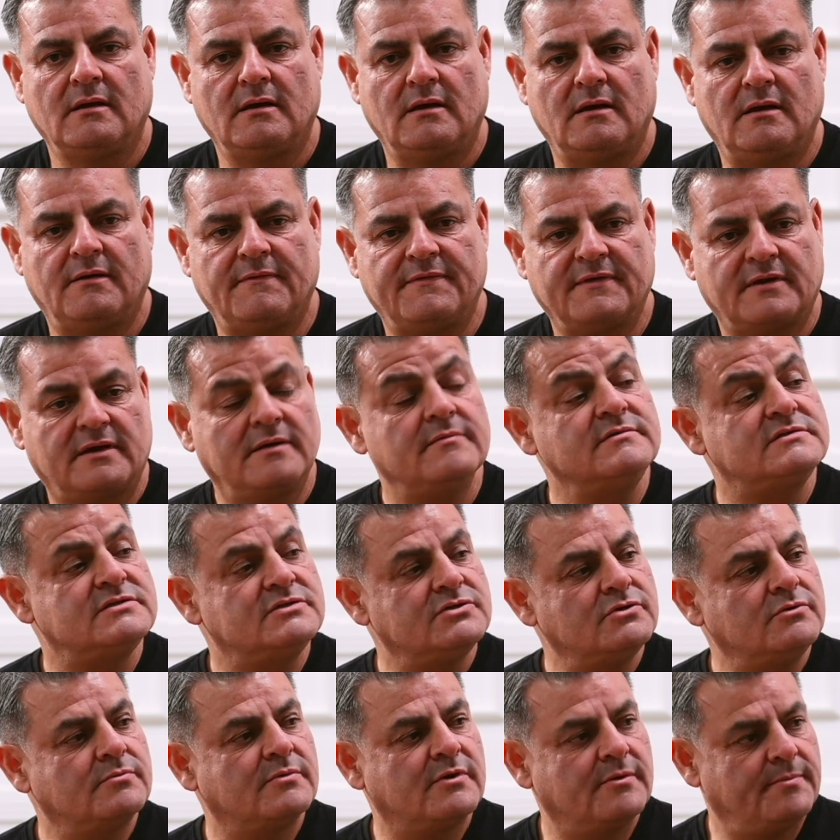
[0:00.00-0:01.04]
of the
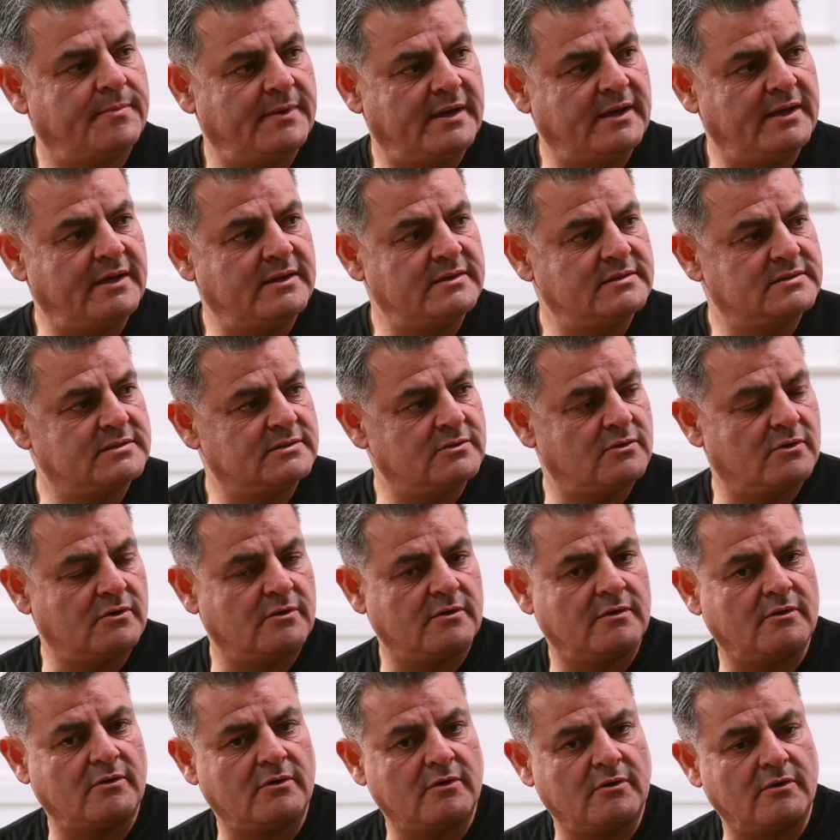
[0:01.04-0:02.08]
consumer base
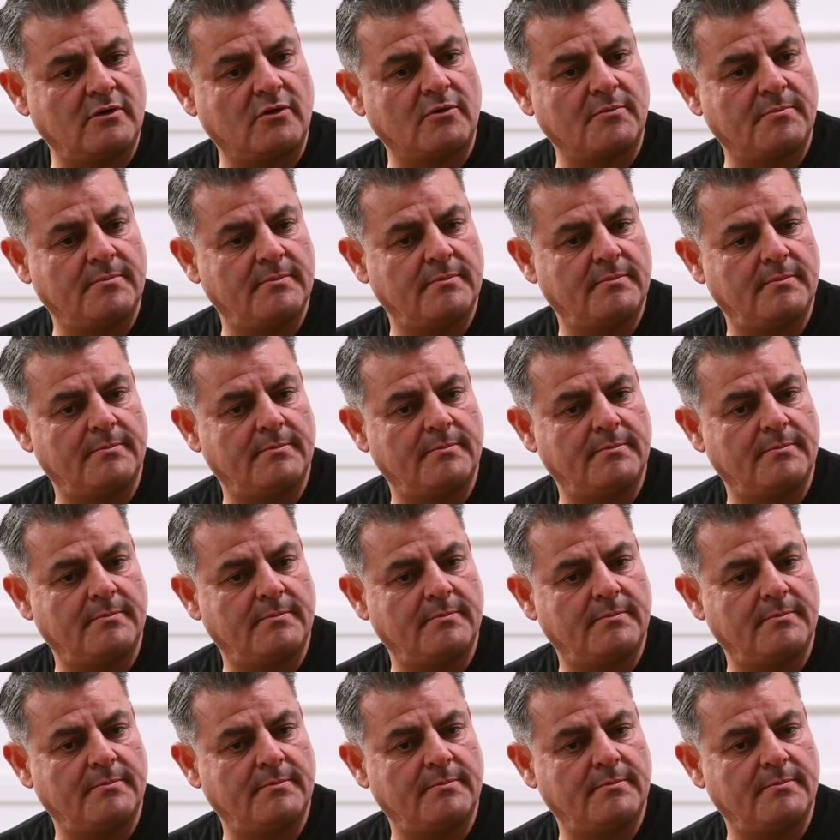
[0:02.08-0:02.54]
or